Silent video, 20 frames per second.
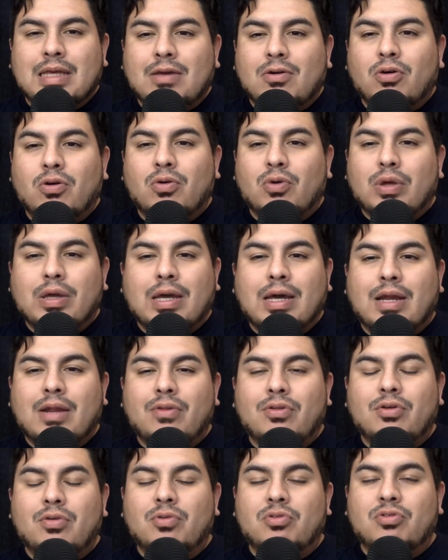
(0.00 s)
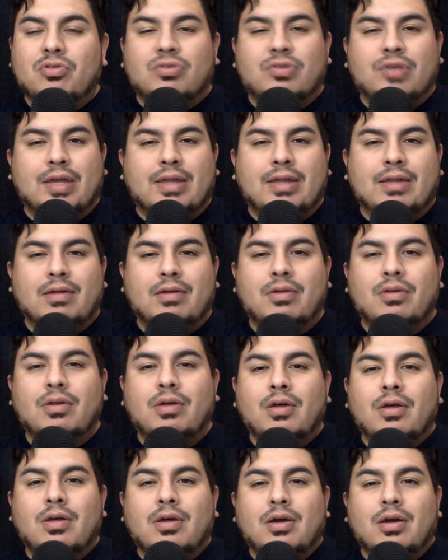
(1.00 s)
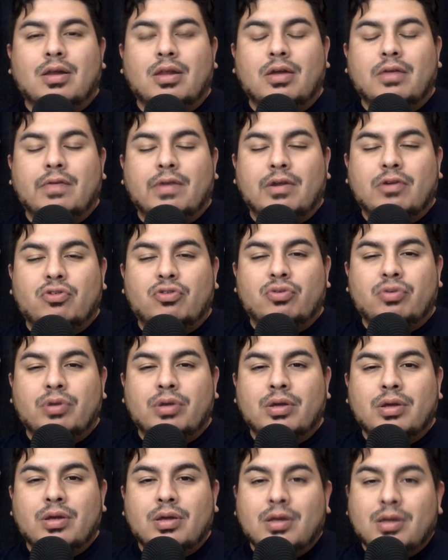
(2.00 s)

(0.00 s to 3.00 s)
All he had to do was just take down Khalil Rountree.